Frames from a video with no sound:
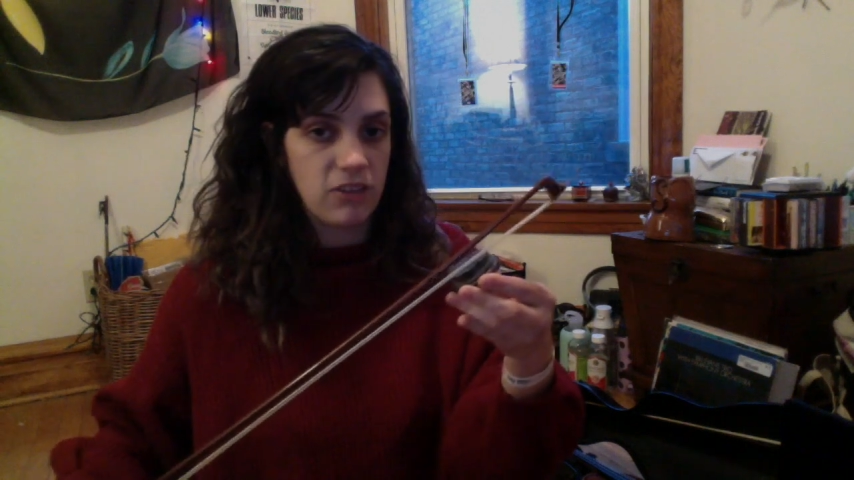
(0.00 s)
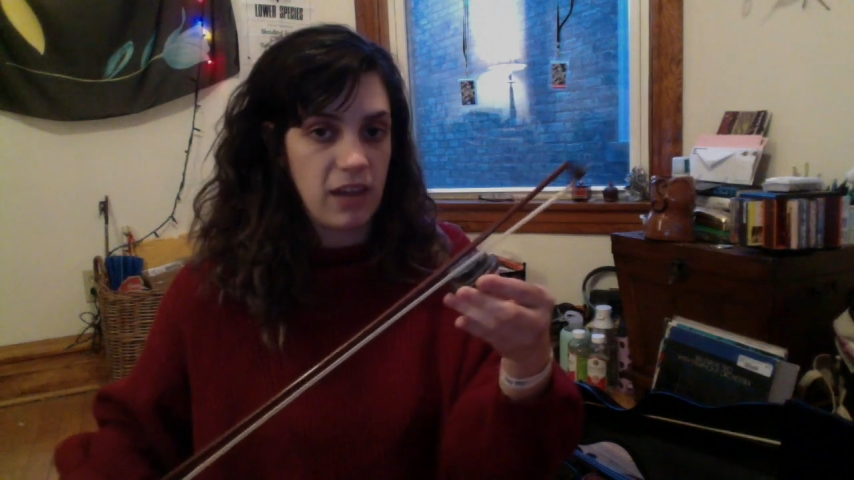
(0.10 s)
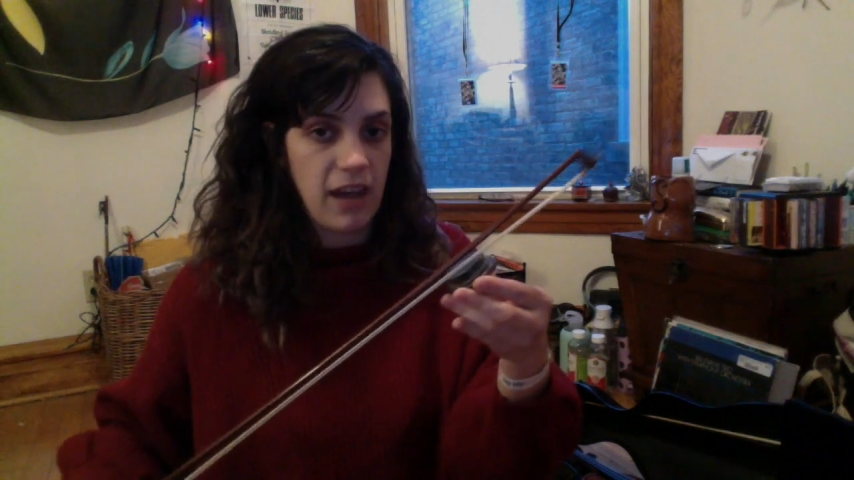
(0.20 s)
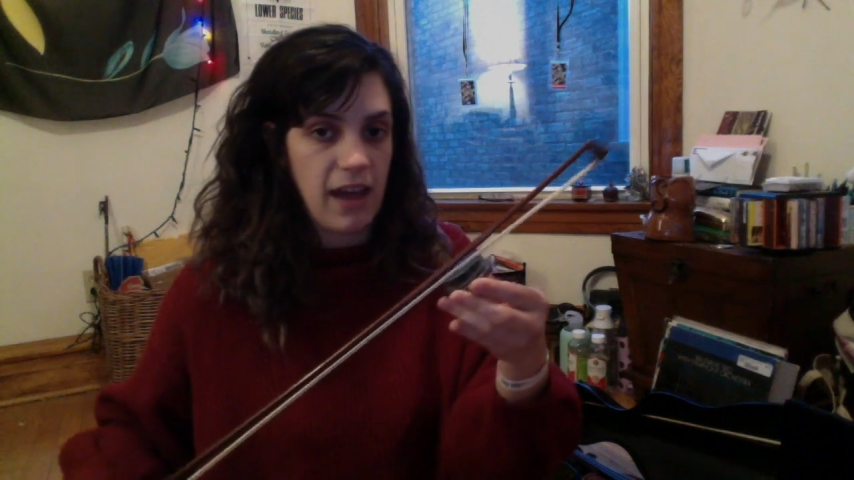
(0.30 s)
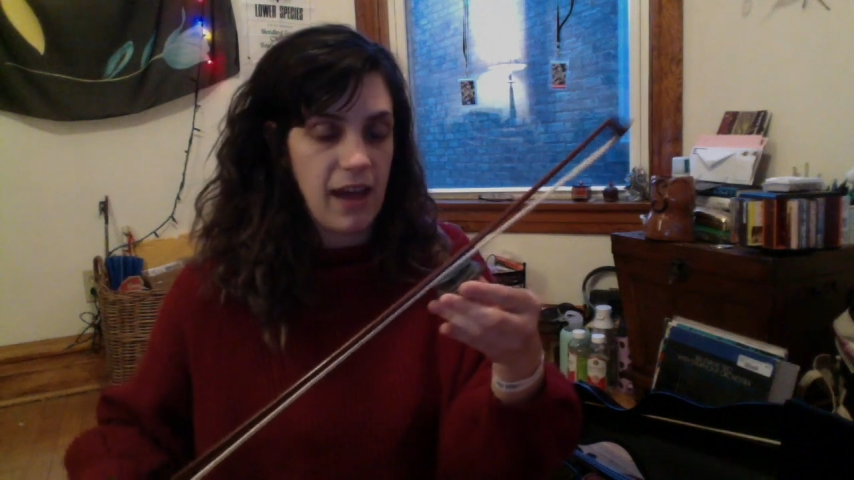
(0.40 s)

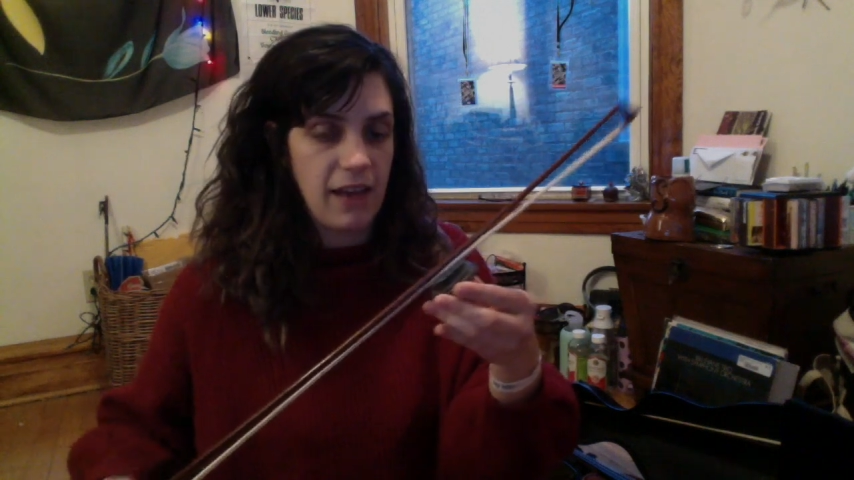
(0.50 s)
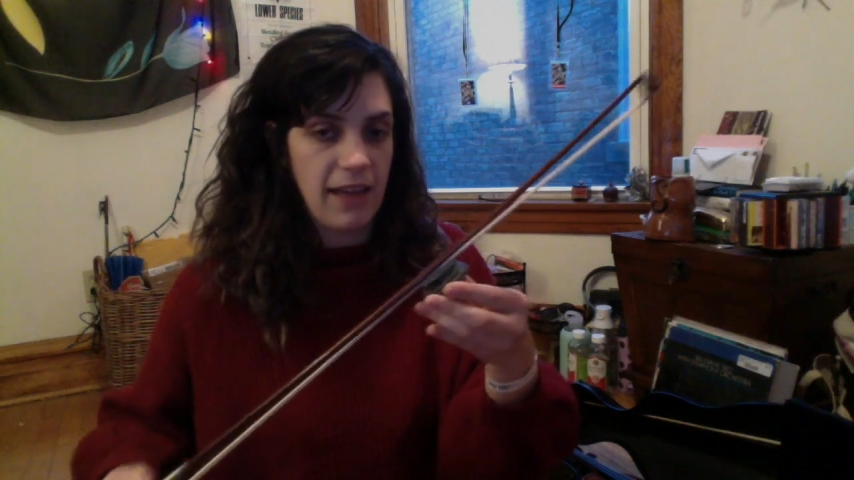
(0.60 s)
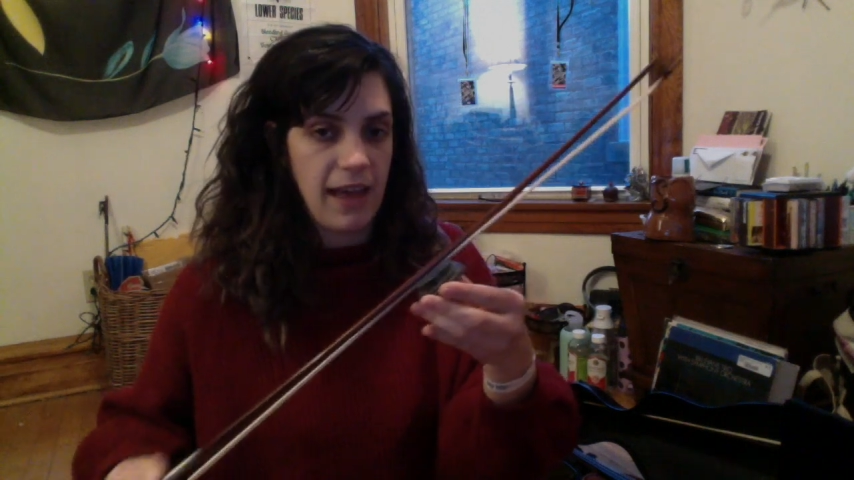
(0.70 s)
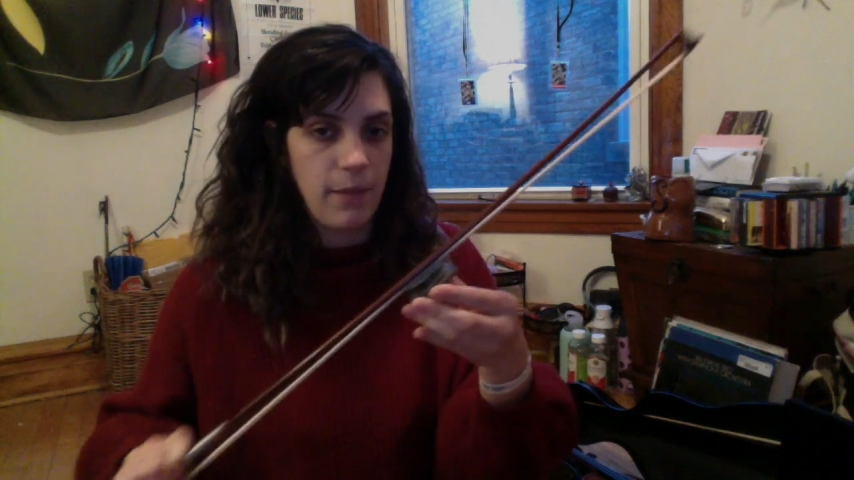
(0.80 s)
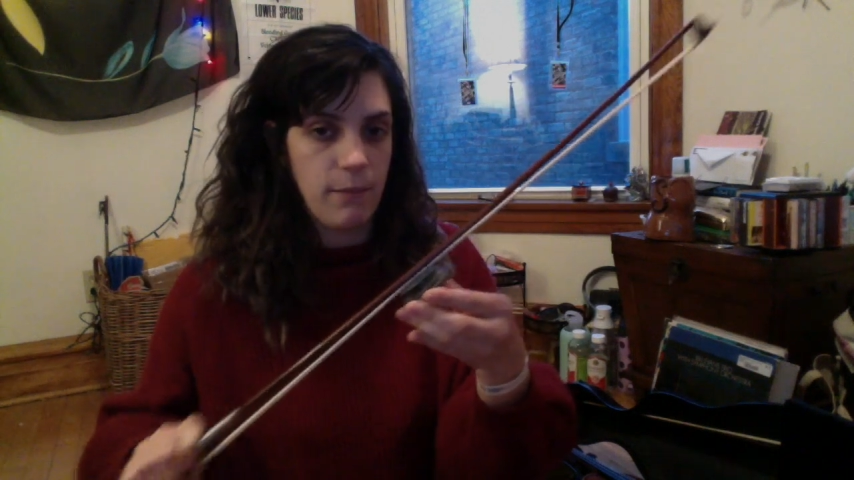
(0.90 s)
on
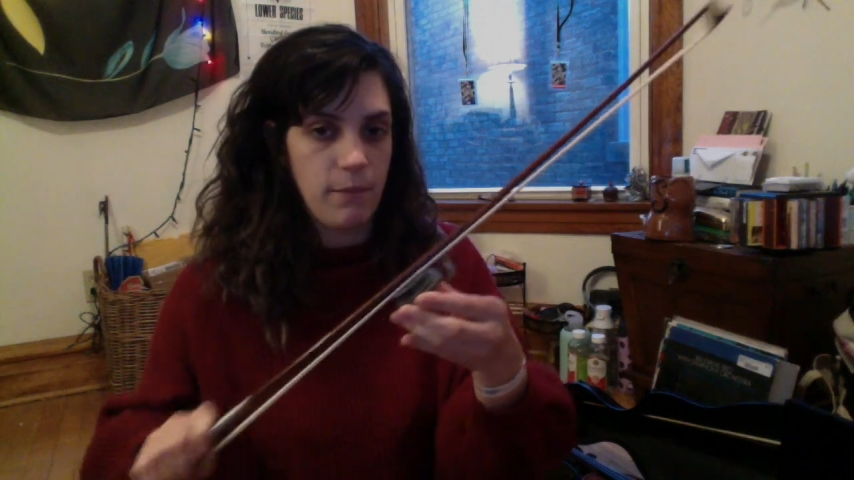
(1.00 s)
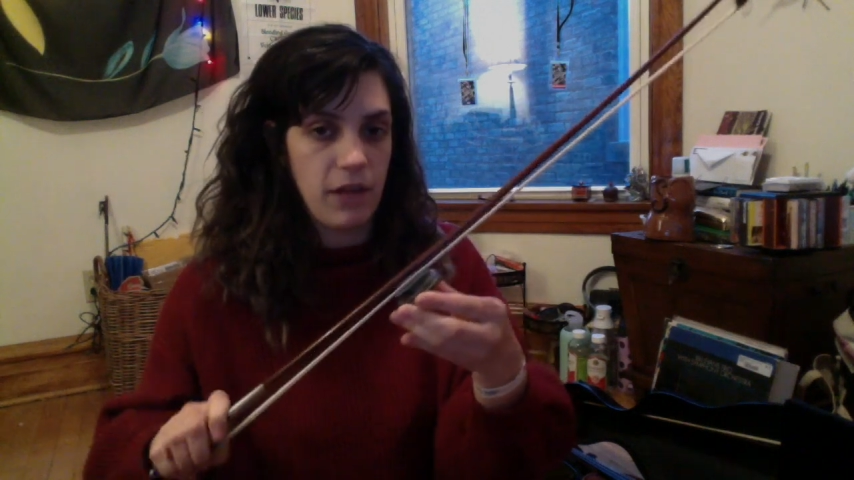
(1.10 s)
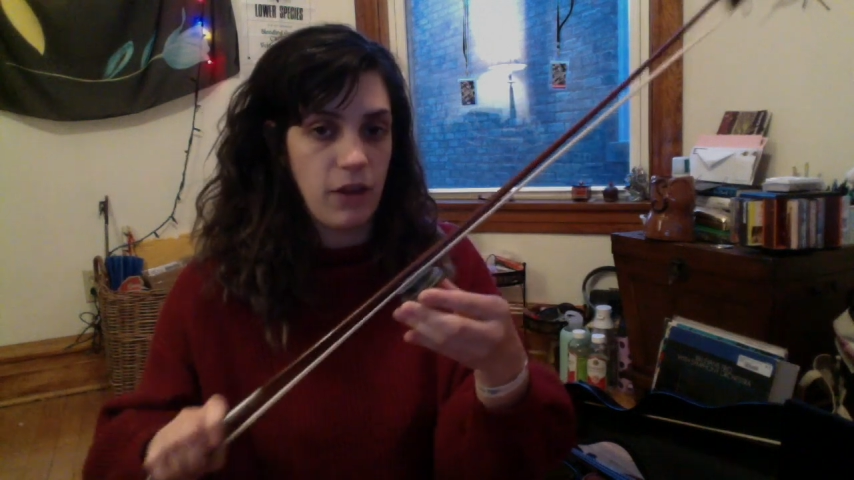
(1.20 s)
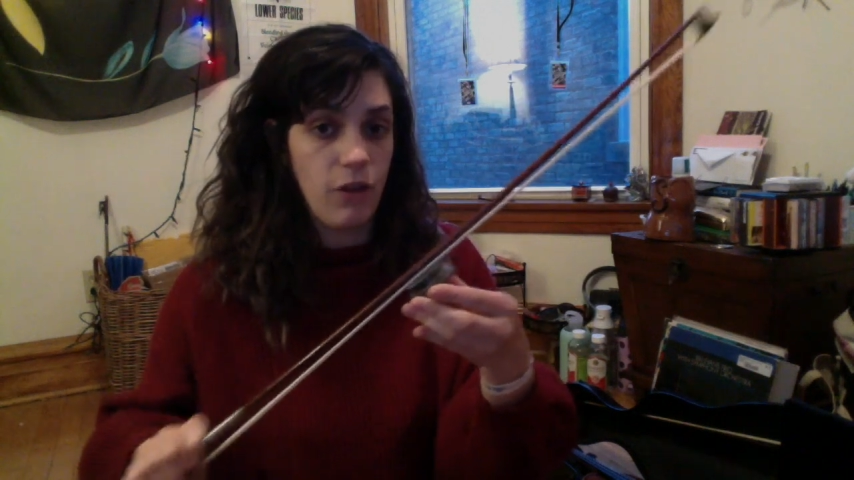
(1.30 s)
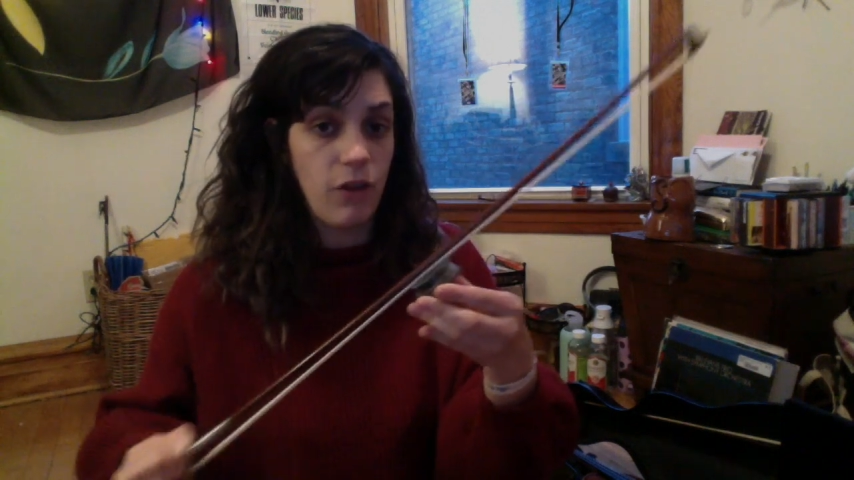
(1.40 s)
that
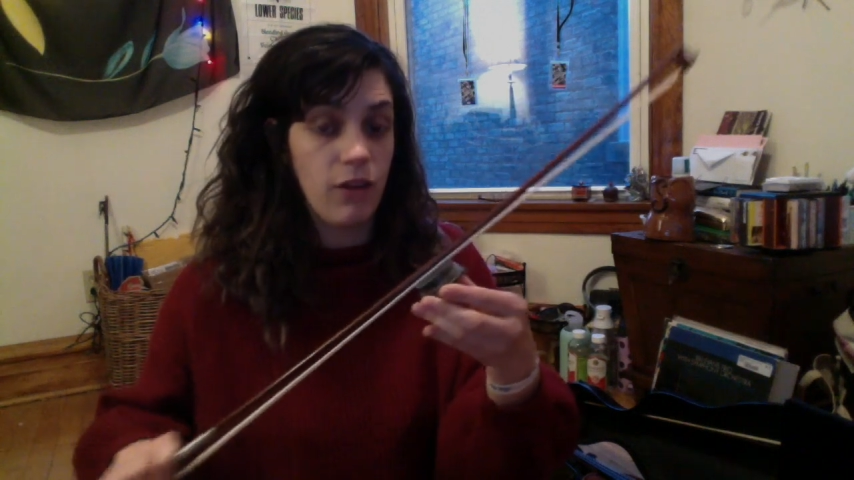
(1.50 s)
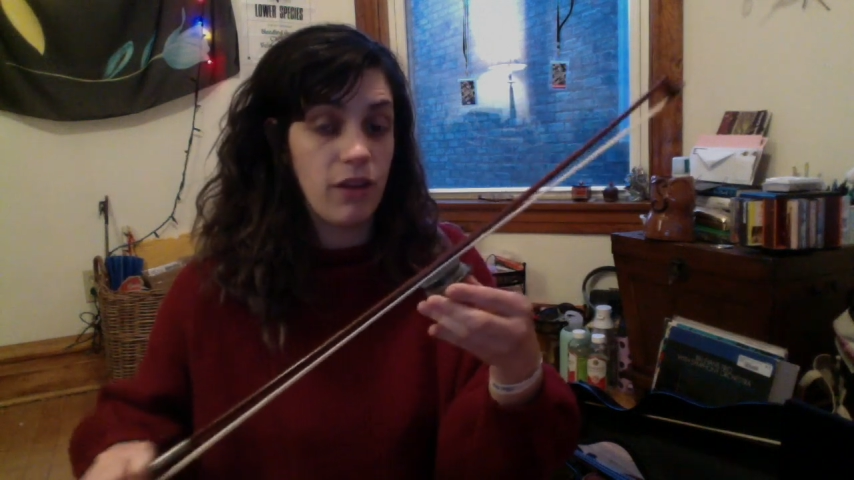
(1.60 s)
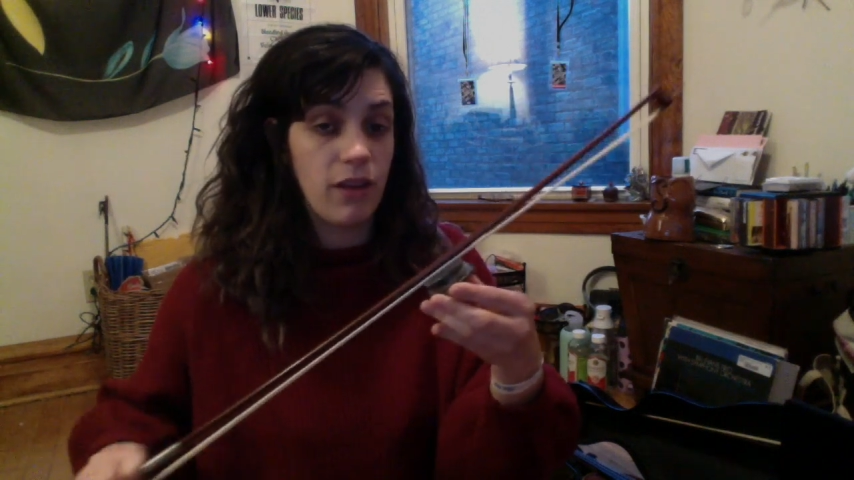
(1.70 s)
middle